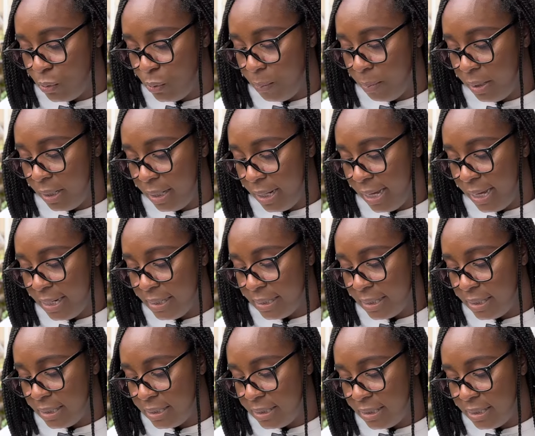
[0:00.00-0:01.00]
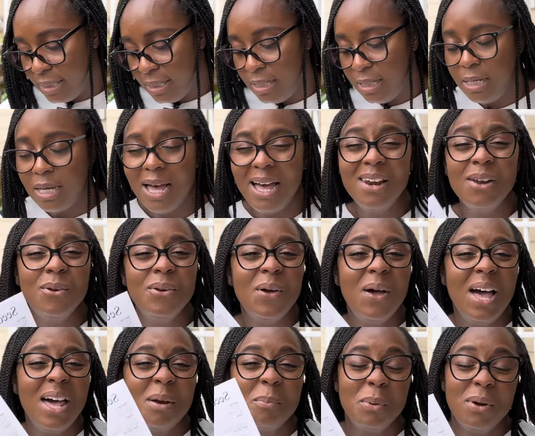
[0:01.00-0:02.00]
to plant is I don't know
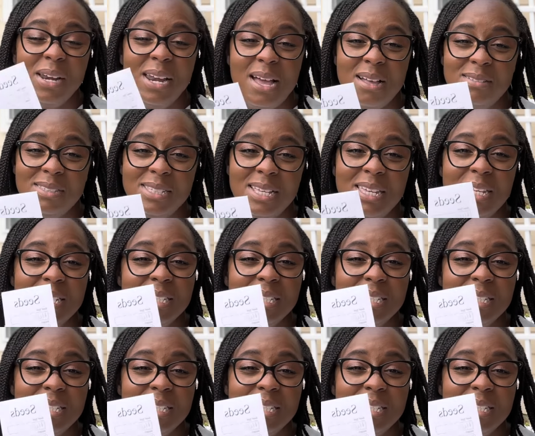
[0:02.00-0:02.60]
how to pronounce it.